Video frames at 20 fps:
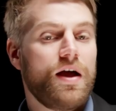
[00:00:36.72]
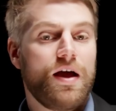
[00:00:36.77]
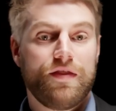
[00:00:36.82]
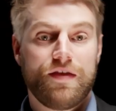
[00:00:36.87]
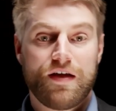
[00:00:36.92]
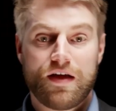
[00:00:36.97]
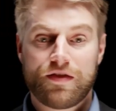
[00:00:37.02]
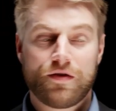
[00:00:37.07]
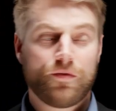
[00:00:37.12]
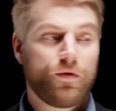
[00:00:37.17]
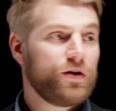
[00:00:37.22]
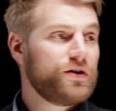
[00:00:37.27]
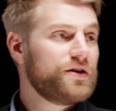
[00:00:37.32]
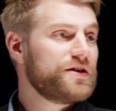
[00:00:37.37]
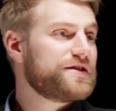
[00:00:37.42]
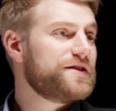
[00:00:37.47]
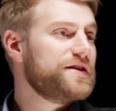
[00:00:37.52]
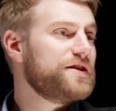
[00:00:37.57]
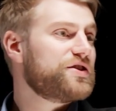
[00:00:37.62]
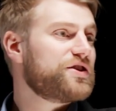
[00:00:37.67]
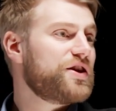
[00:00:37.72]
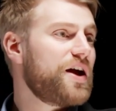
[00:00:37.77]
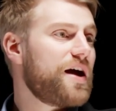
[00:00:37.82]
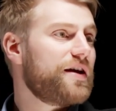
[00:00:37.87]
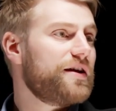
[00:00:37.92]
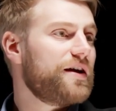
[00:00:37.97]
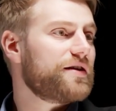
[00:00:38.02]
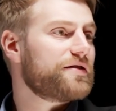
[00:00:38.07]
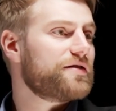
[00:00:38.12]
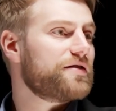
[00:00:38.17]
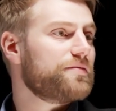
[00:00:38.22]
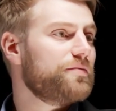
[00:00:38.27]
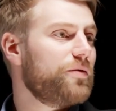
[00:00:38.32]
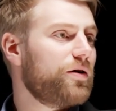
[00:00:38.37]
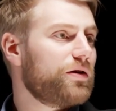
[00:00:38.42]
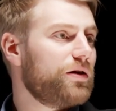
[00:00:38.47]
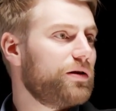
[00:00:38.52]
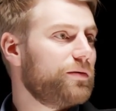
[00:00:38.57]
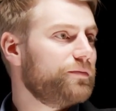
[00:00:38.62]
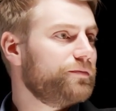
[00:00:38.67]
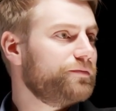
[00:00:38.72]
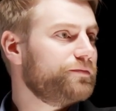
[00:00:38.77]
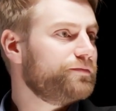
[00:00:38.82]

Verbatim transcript: And the other one is the shared access model.